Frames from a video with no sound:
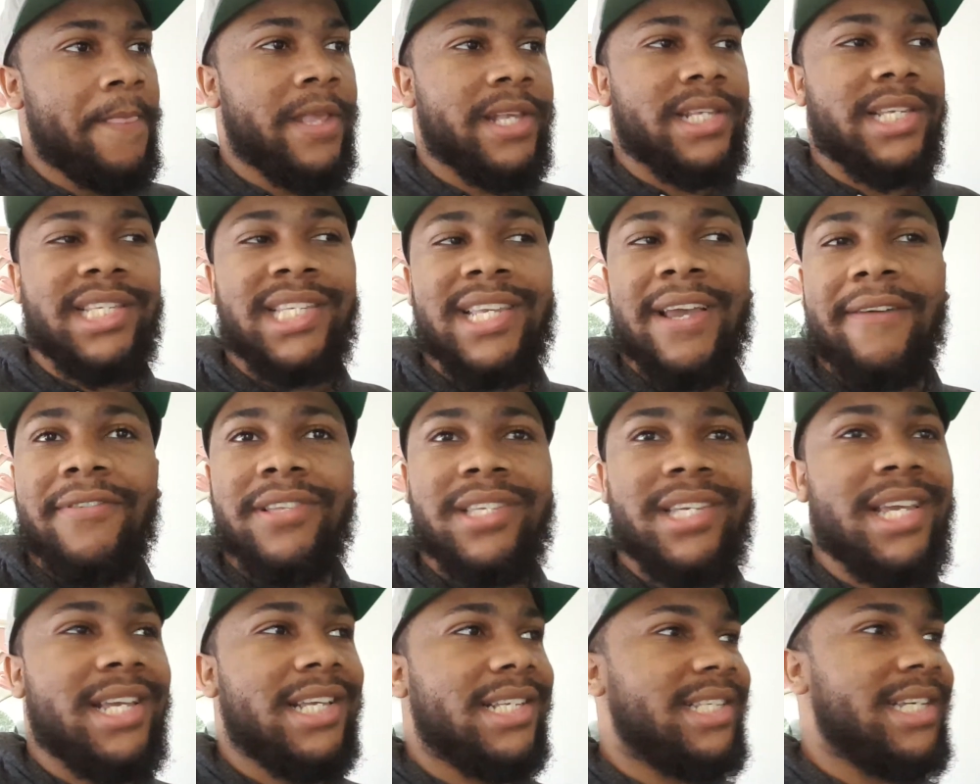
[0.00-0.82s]

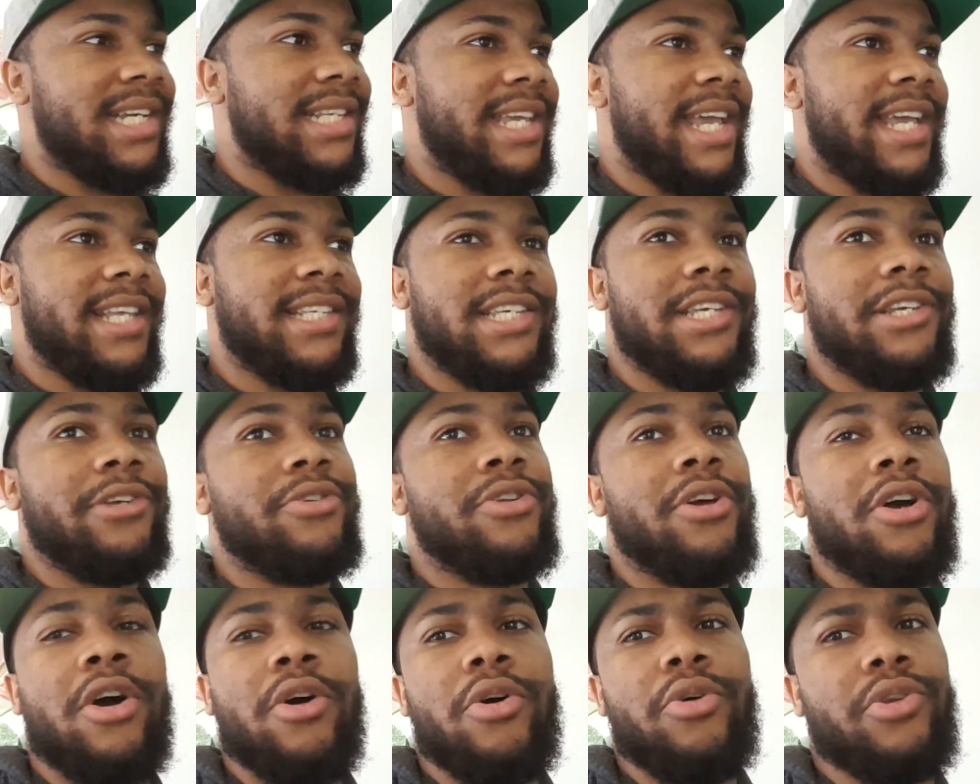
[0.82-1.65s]
17 said to 18, you
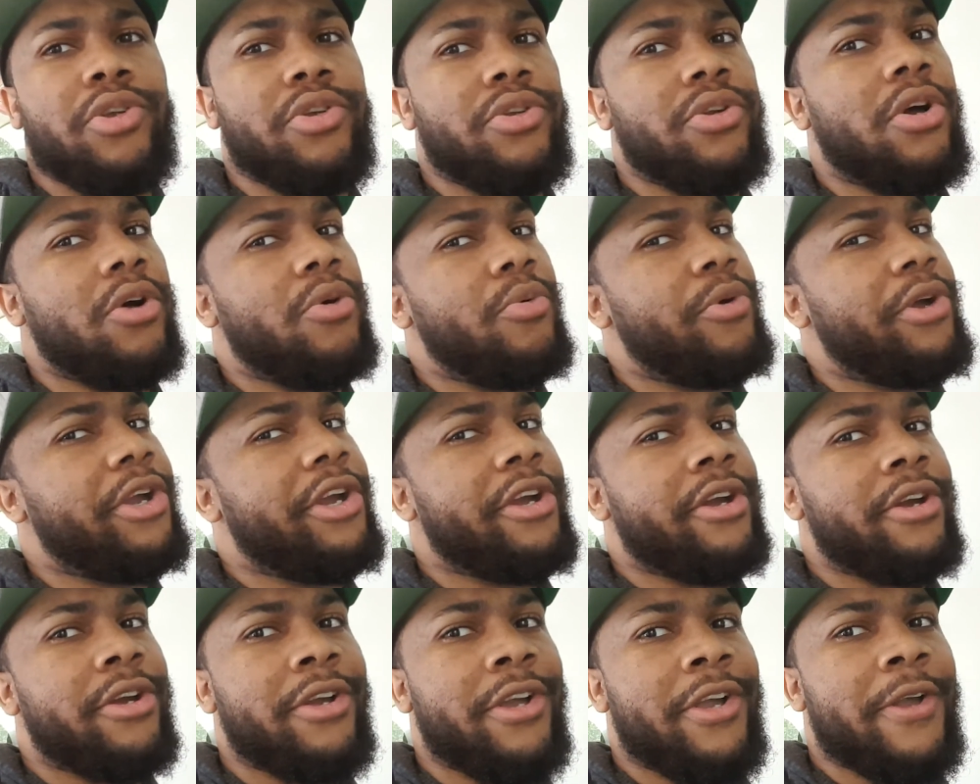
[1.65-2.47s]

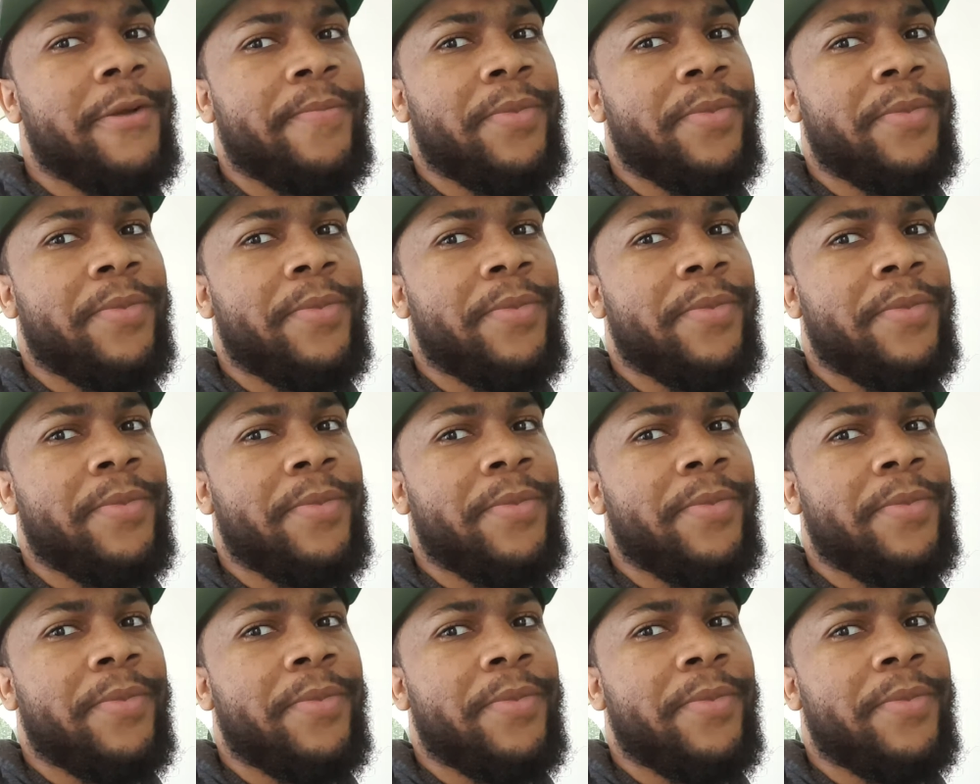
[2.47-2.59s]
know,